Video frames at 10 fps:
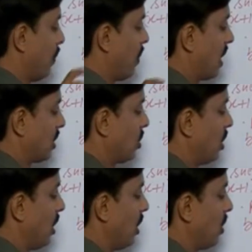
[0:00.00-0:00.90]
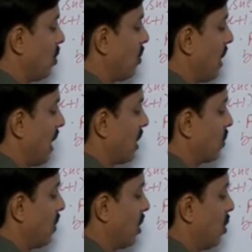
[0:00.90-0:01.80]
plus 3 into minus
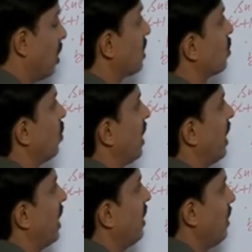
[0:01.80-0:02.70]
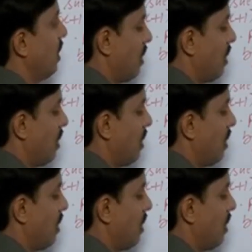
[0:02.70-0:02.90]
1 whole square